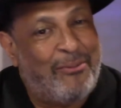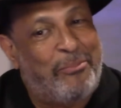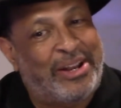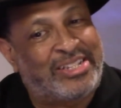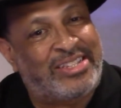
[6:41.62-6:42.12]

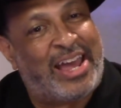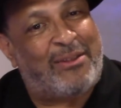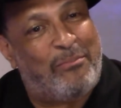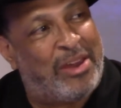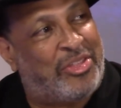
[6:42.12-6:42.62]
but it's not a
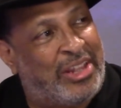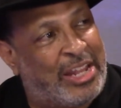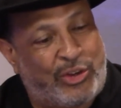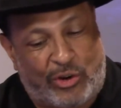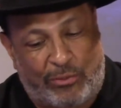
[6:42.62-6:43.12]
method
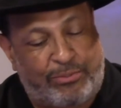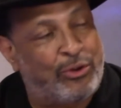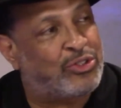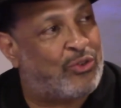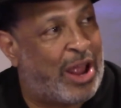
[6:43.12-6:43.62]
that you could
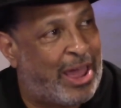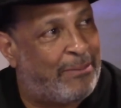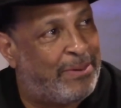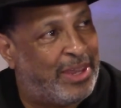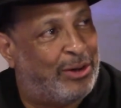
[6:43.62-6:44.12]

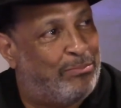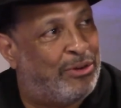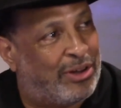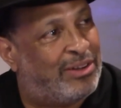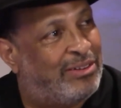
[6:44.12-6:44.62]
proscribe in a
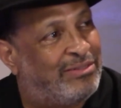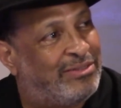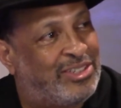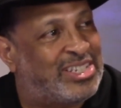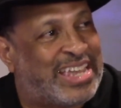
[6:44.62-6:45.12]
book.
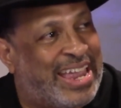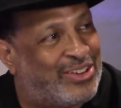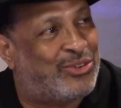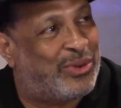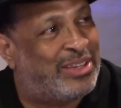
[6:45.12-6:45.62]
You just
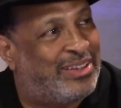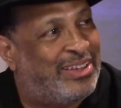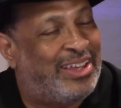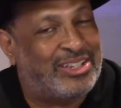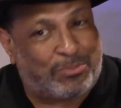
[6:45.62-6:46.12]
can't do it.
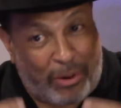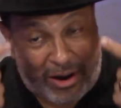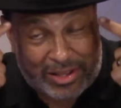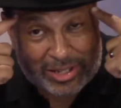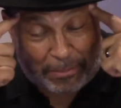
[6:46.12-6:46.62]
It's
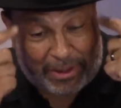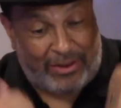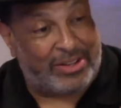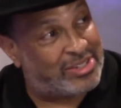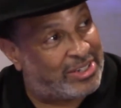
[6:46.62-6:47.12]
up here
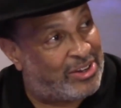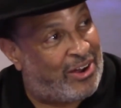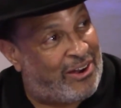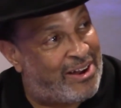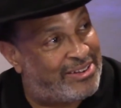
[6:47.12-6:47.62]
and it's in your
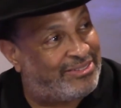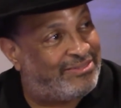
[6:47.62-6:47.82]
heart.